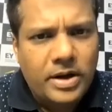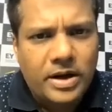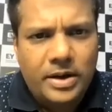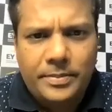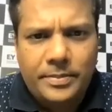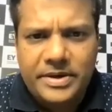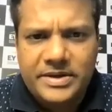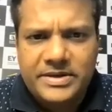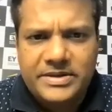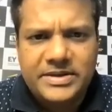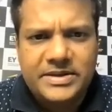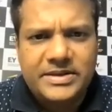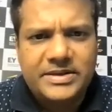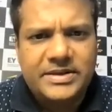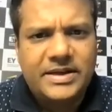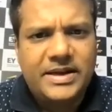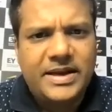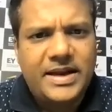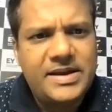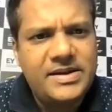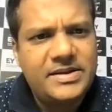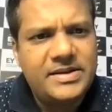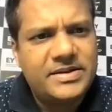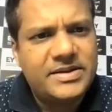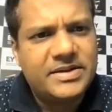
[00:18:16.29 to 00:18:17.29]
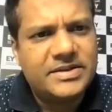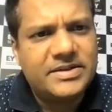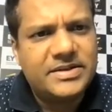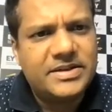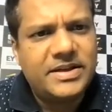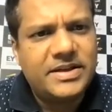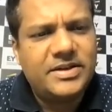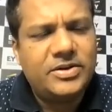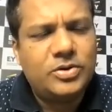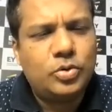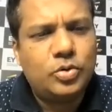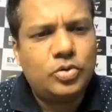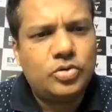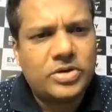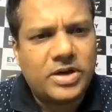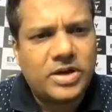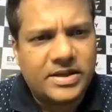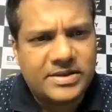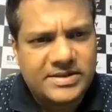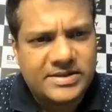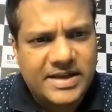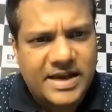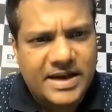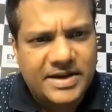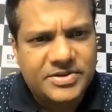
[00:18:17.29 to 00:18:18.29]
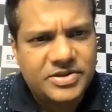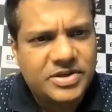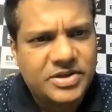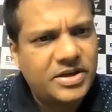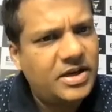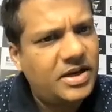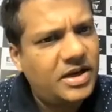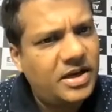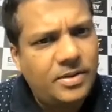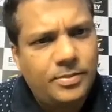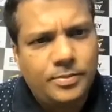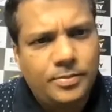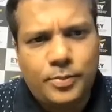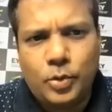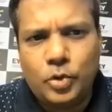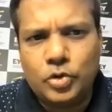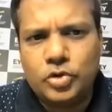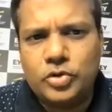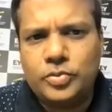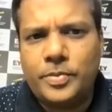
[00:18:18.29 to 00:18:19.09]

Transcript: Menor Limited enters into transaction